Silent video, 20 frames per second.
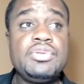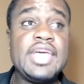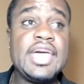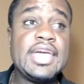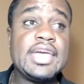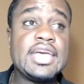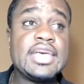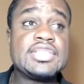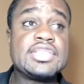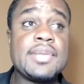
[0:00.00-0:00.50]

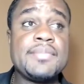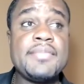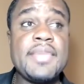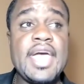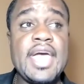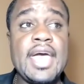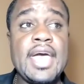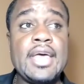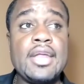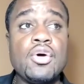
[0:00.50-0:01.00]
think is the
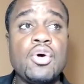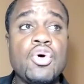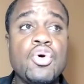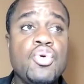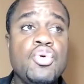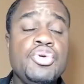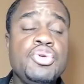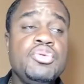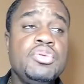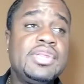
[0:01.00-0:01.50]
man or
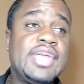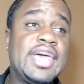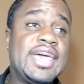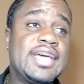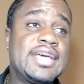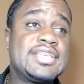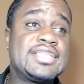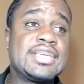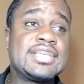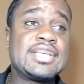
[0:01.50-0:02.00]
who you
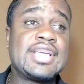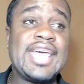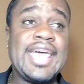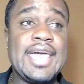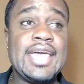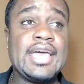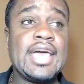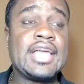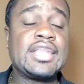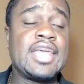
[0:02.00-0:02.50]
think is the
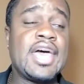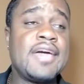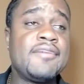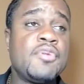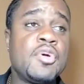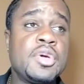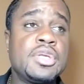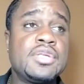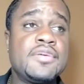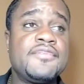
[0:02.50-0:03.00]
king at the
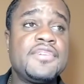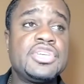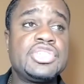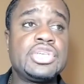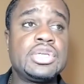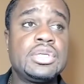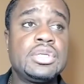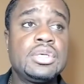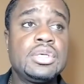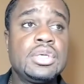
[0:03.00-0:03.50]
heavyweight
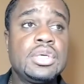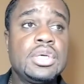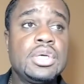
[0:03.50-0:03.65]
division